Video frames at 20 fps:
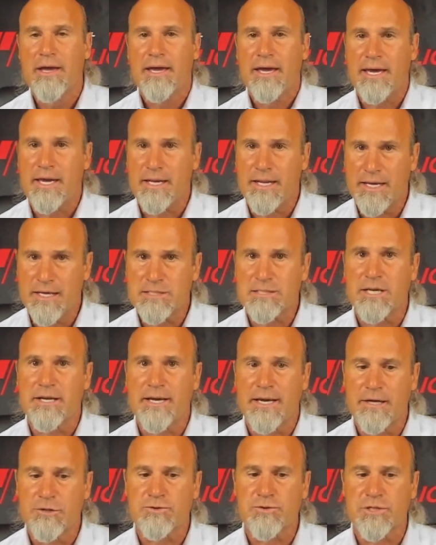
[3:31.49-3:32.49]
it is an
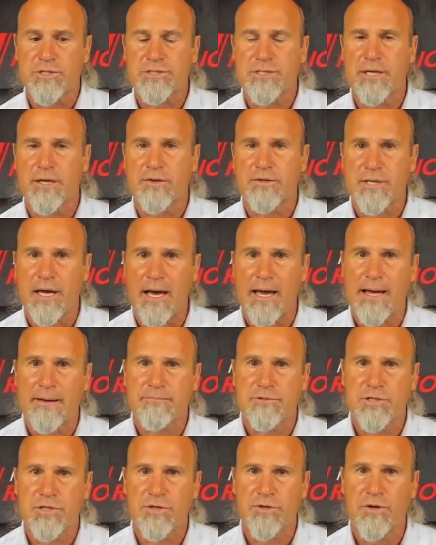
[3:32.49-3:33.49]
interesting time
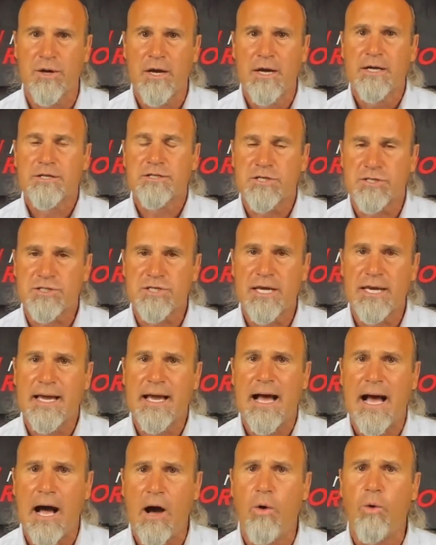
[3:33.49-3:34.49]
to see
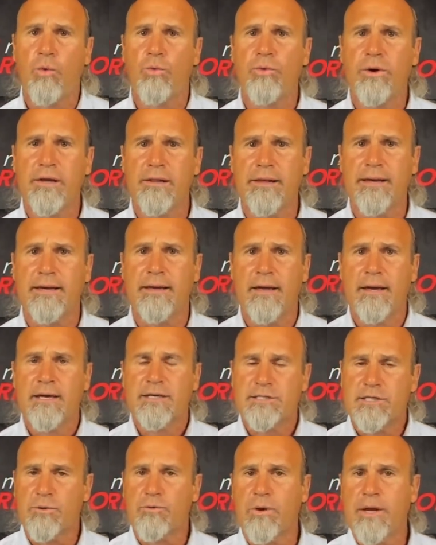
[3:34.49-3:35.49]
how really
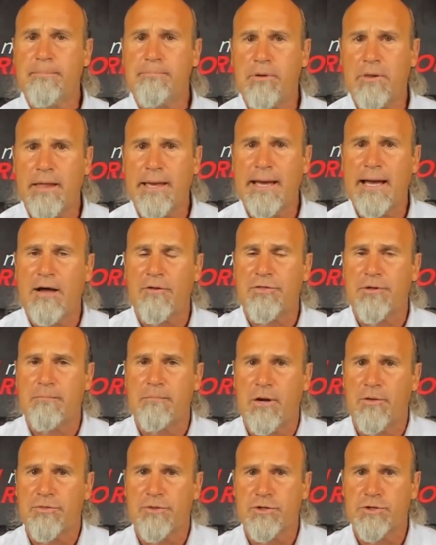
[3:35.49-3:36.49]
did we play out the
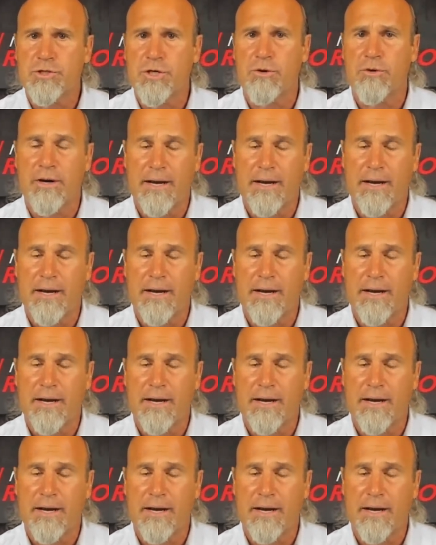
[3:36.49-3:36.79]
month of June.